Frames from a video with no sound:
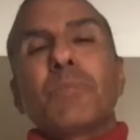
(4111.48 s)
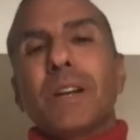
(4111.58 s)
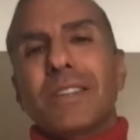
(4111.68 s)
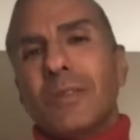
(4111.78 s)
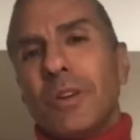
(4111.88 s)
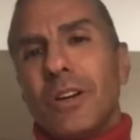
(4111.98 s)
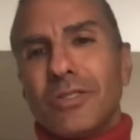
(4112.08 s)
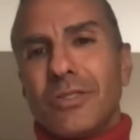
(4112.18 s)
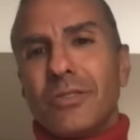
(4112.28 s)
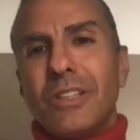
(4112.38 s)
But I think we
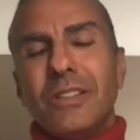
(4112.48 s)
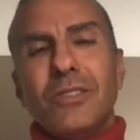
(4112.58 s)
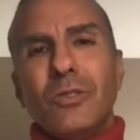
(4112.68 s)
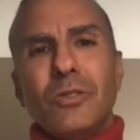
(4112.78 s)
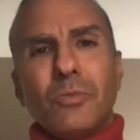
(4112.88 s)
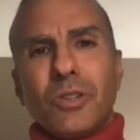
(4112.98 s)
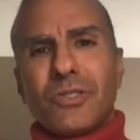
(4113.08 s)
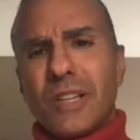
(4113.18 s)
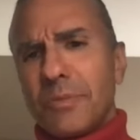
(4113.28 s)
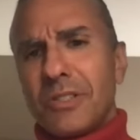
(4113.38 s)
also need to do the more
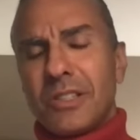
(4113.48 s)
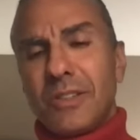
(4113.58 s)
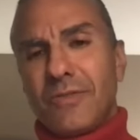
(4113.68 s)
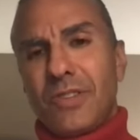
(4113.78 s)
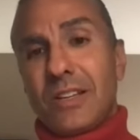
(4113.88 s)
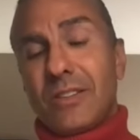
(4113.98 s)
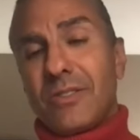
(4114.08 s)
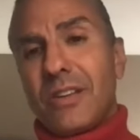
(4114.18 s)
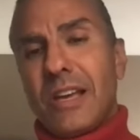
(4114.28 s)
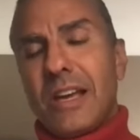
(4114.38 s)
substantive
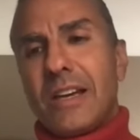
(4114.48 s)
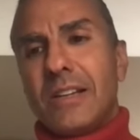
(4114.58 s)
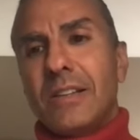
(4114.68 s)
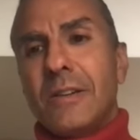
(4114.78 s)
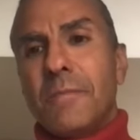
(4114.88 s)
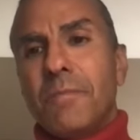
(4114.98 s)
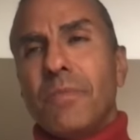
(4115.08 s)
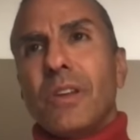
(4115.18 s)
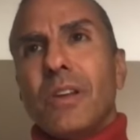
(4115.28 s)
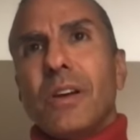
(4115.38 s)
things. And
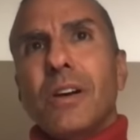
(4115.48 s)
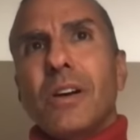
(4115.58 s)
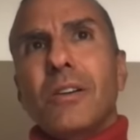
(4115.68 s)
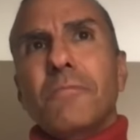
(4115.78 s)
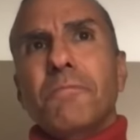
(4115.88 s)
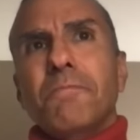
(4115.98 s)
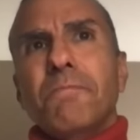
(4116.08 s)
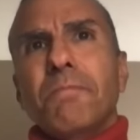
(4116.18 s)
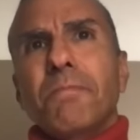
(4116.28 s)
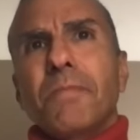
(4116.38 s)
um,
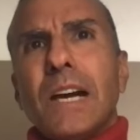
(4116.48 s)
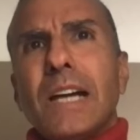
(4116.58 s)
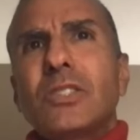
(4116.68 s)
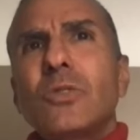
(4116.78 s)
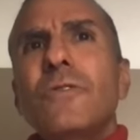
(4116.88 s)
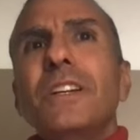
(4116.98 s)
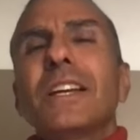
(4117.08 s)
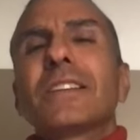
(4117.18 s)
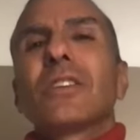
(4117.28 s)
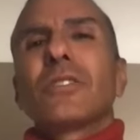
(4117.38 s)
I do feel
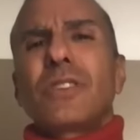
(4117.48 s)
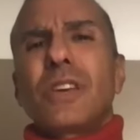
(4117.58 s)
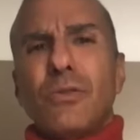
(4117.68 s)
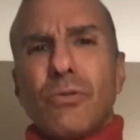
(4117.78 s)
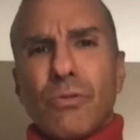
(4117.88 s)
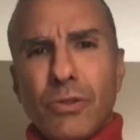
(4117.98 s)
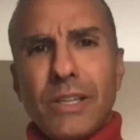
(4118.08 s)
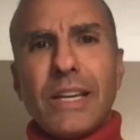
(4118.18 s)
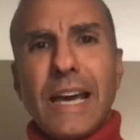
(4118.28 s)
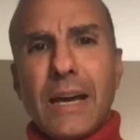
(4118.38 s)
like there is a
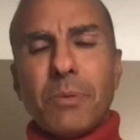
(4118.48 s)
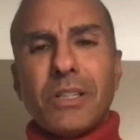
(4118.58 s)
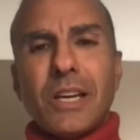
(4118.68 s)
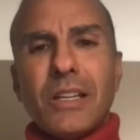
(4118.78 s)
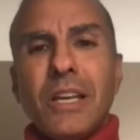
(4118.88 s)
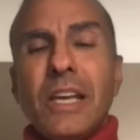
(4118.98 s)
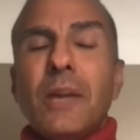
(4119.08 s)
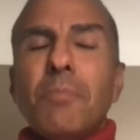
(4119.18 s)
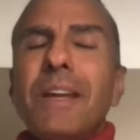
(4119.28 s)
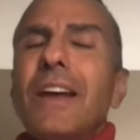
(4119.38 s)
growing appetite.
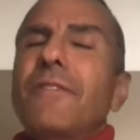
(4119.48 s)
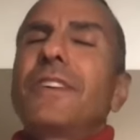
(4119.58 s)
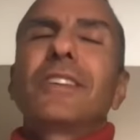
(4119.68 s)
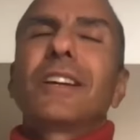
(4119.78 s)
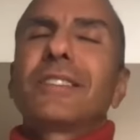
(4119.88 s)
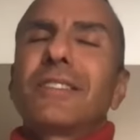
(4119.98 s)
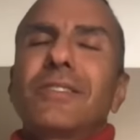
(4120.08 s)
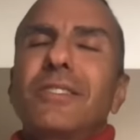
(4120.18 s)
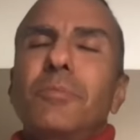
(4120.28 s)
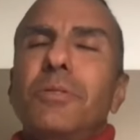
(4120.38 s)
It may not feel like
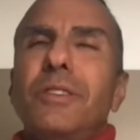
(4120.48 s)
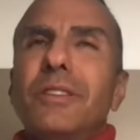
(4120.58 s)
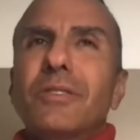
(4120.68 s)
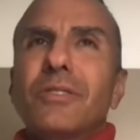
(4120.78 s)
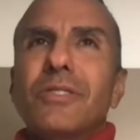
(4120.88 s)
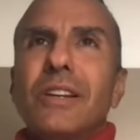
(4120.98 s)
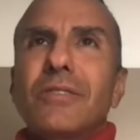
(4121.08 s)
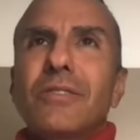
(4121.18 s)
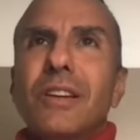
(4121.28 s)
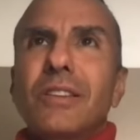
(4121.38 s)
this in a political
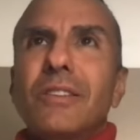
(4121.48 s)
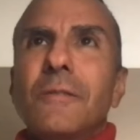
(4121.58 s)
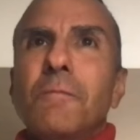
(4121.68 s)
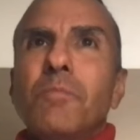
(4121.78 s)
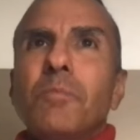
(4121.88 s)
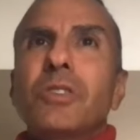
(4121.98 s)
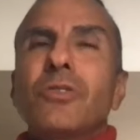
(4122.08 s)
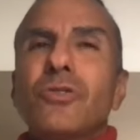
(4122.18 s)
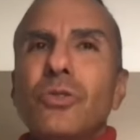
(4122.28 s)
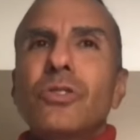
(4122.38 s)
sense, like, but
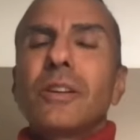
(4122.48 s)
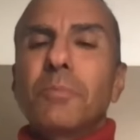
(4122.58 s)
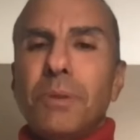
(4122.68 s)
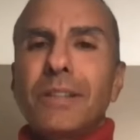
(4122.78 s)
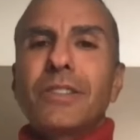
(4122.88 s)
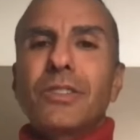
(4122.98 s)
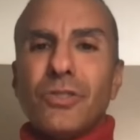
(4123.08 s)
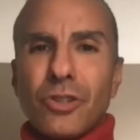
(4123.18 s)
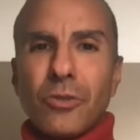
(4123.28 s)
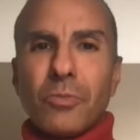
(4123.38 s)
there's usually a big
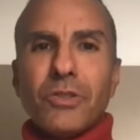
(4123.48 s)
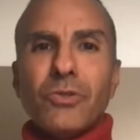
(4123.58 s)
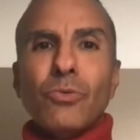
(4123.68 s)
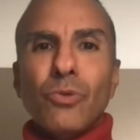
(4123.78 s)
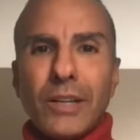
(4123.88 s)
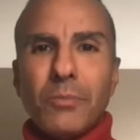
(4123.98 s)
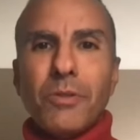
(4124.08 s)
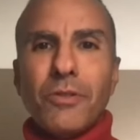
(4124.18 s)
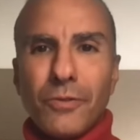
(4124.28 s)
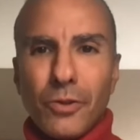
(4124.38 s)
disturbance right
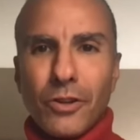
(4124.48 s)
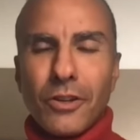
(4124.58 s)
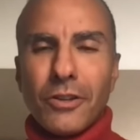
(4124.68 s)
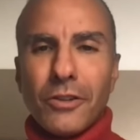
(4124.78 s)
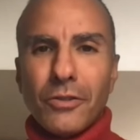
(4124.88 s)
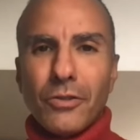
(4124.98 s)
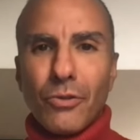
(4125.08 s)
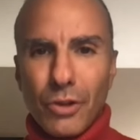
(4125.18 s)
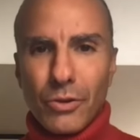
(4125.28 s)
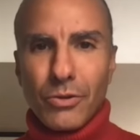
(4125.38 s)
before
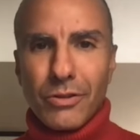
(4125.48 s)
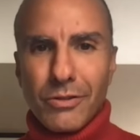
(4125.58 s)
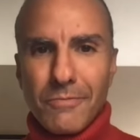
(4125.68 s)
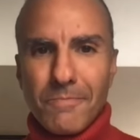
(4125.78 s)
growth.